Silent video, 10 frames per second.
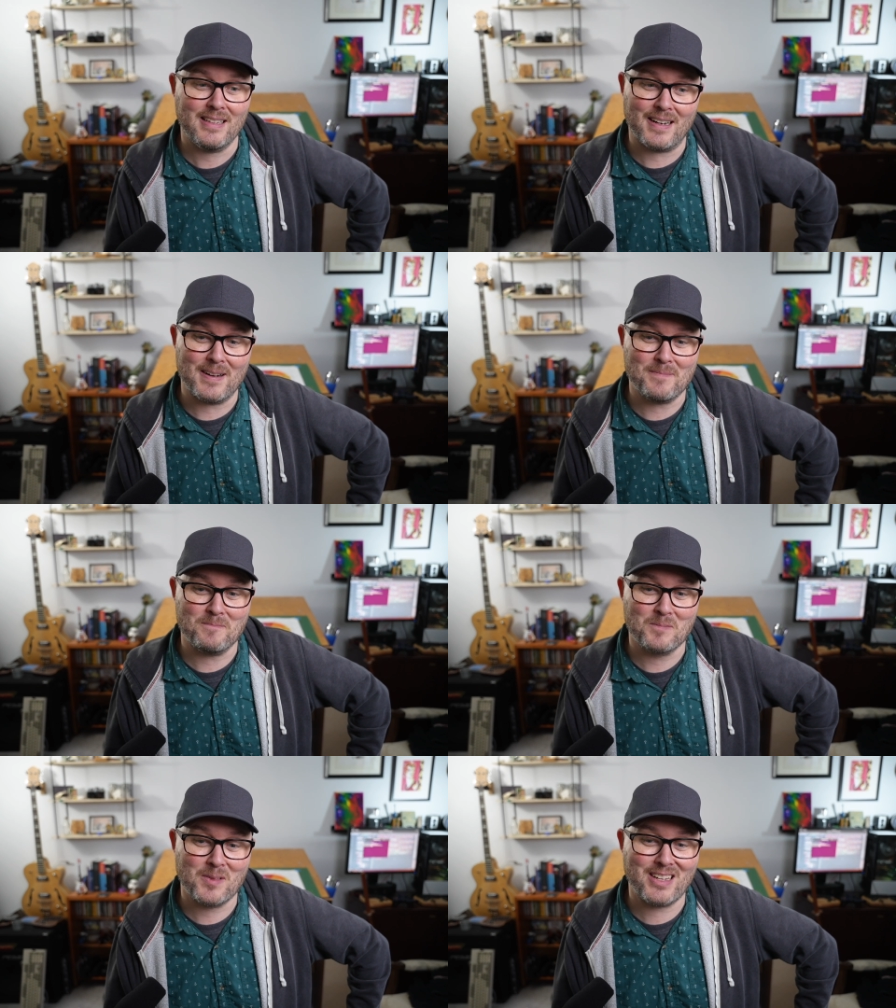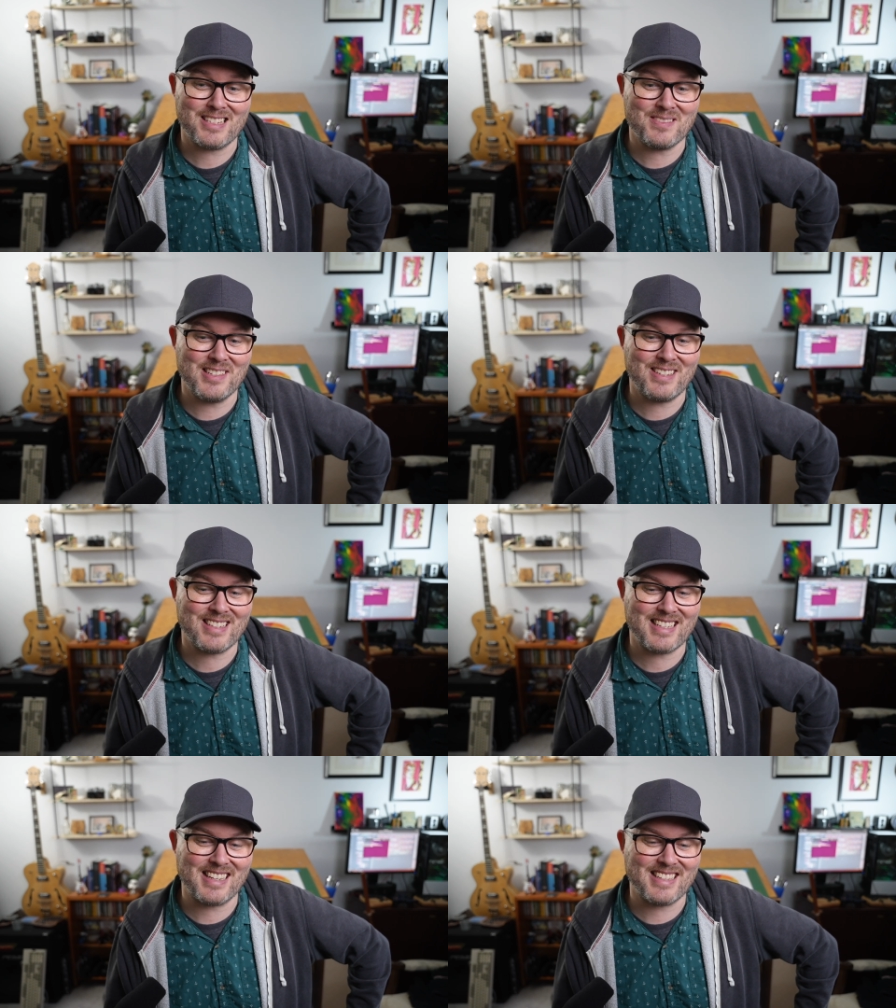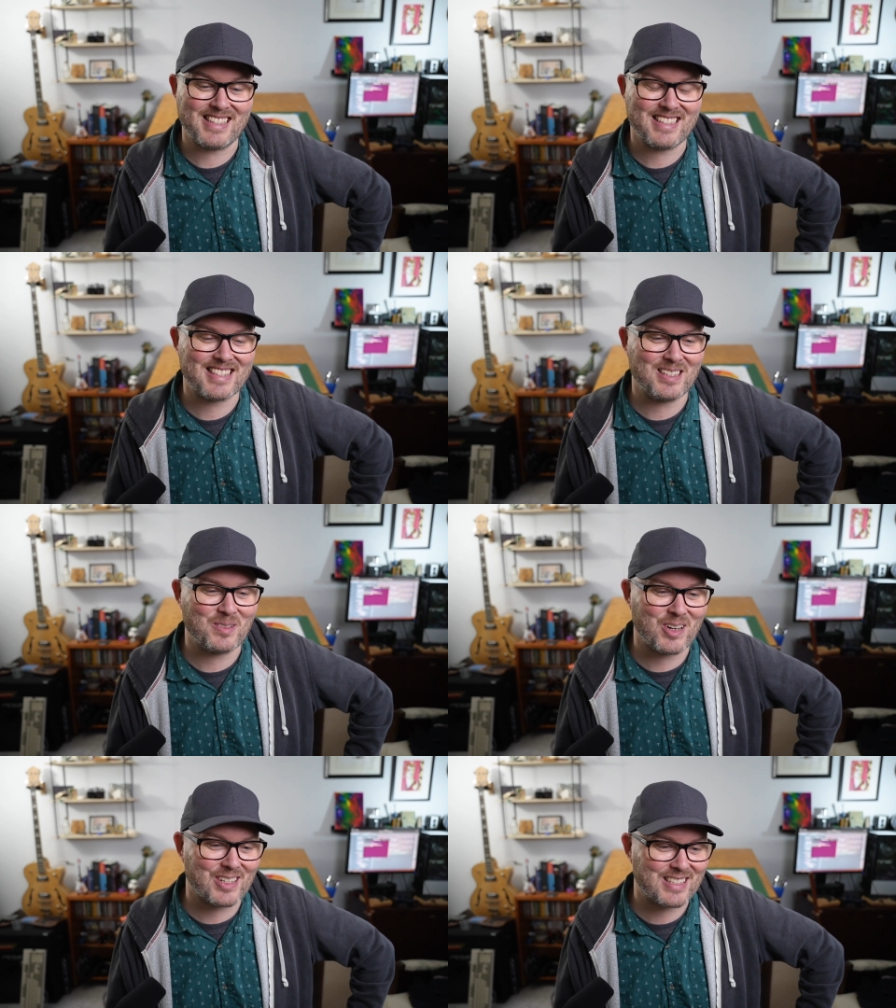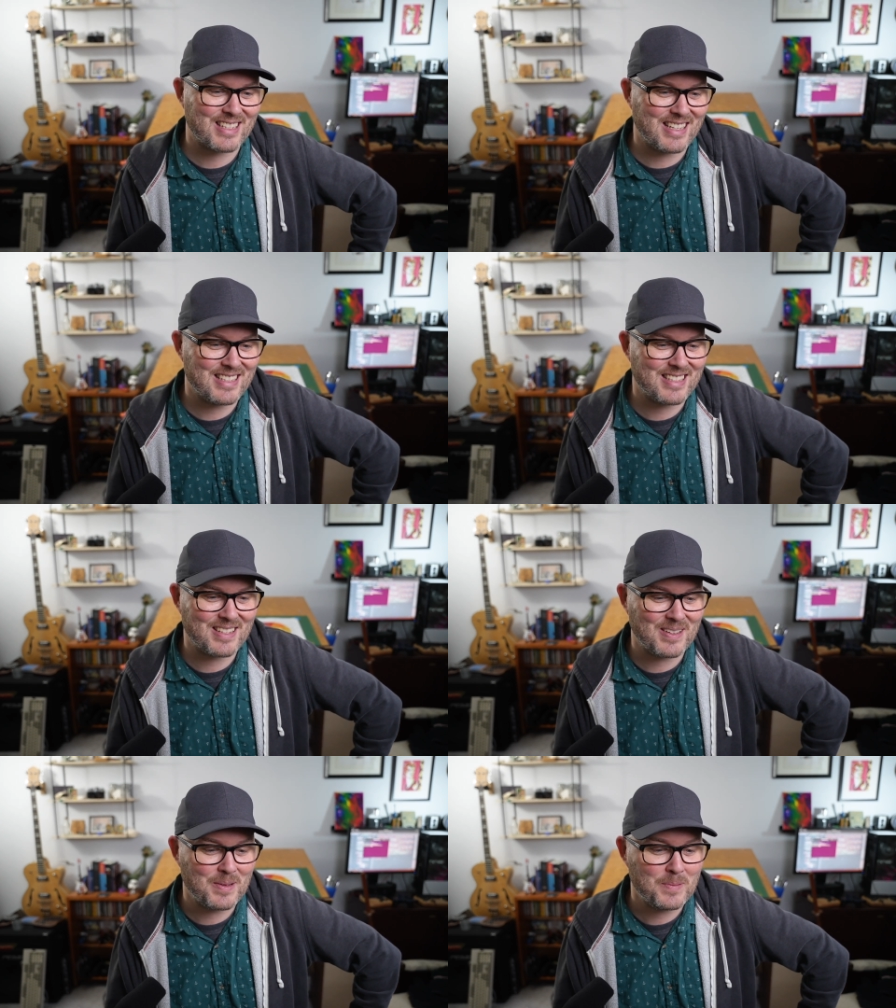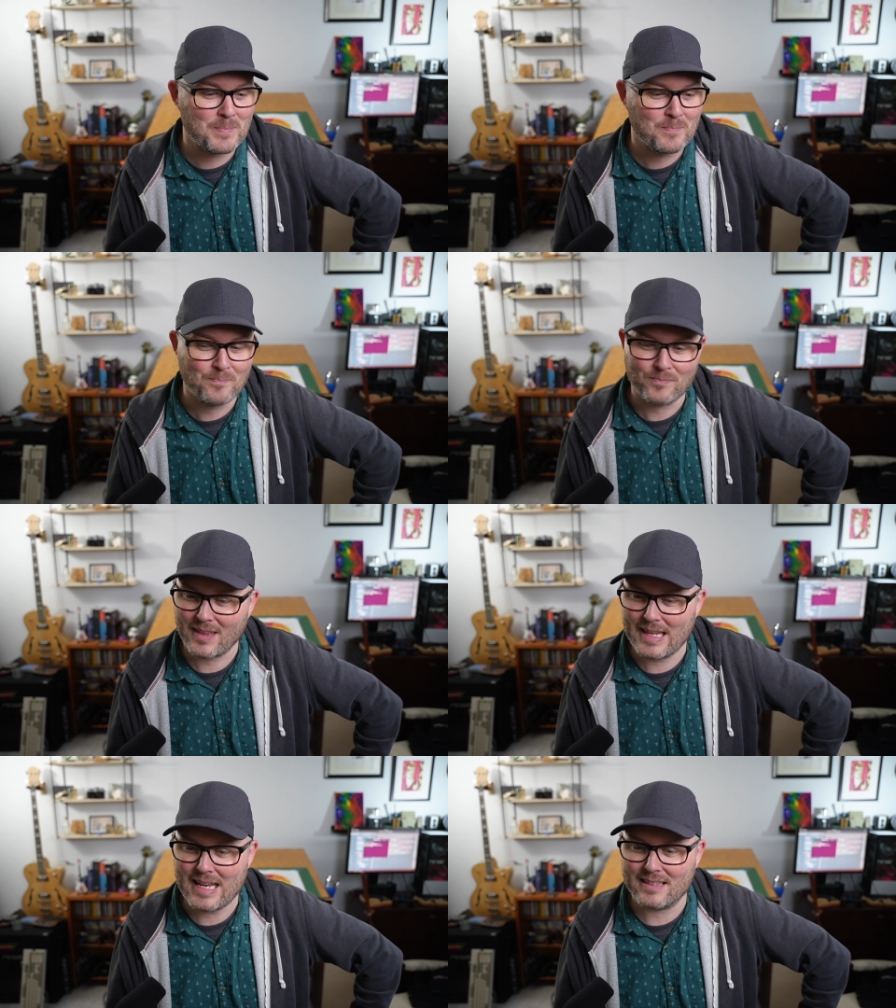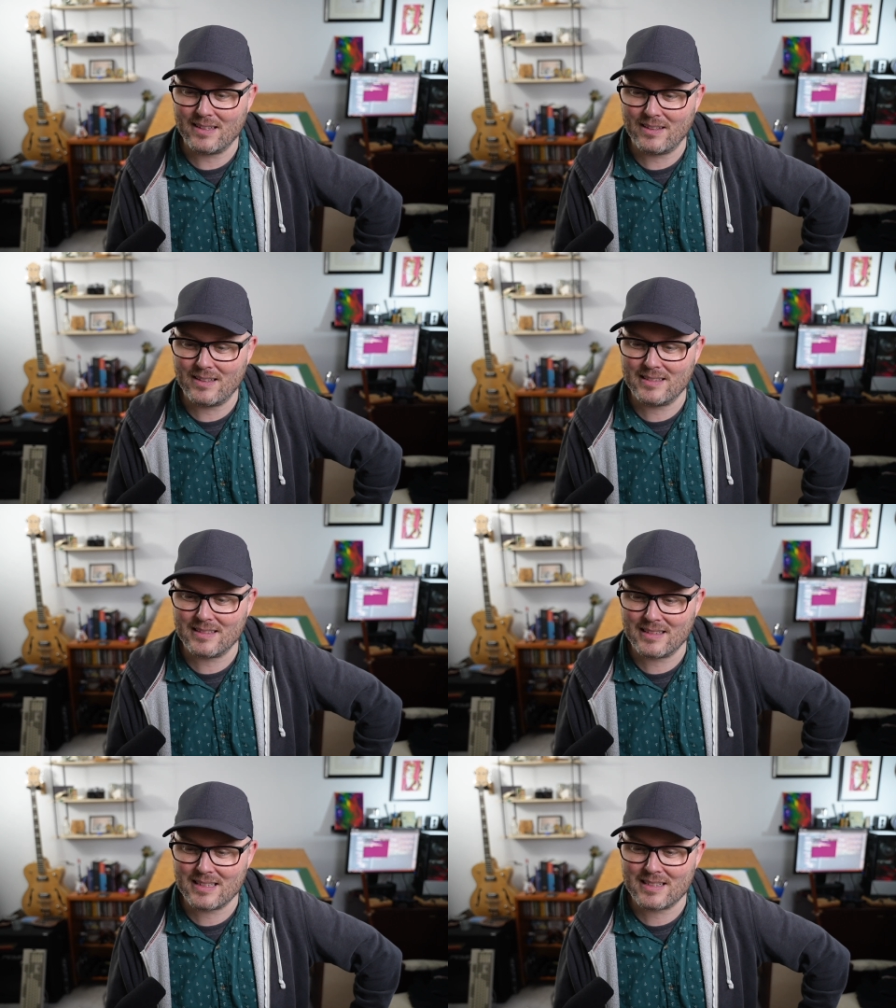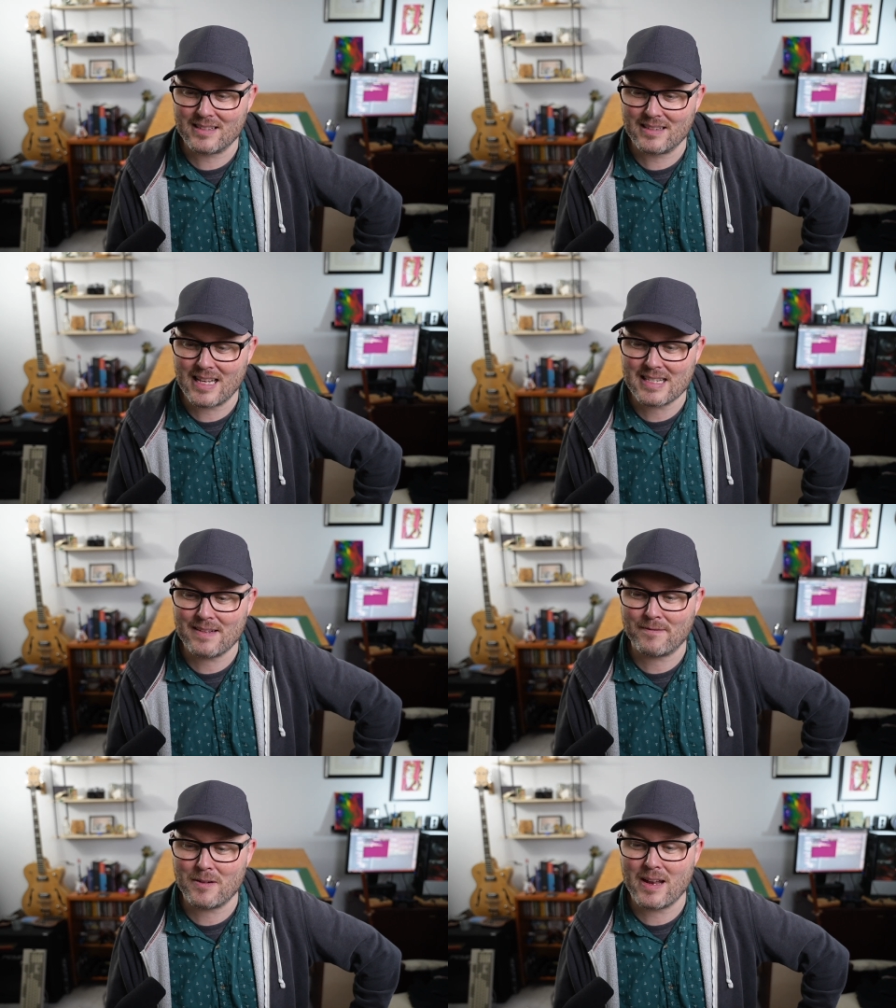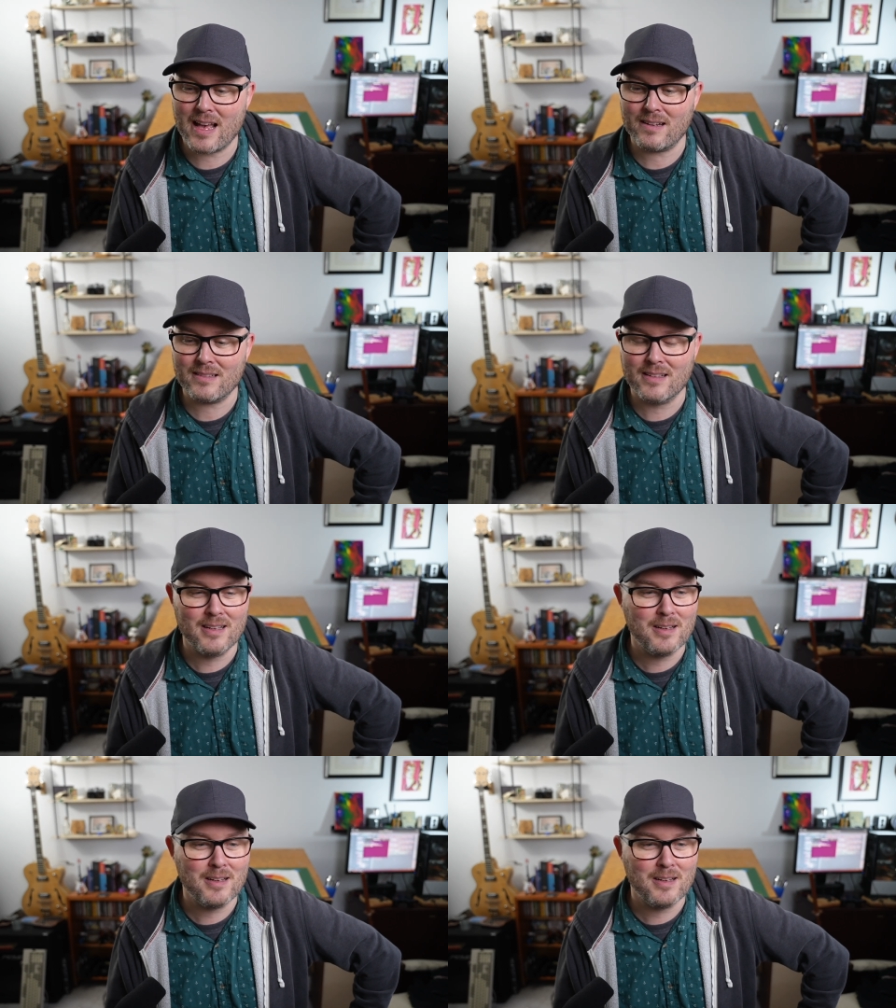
Um, we've got some interesting ideas in the works. And so, yeah, uh, that's, that's it for now.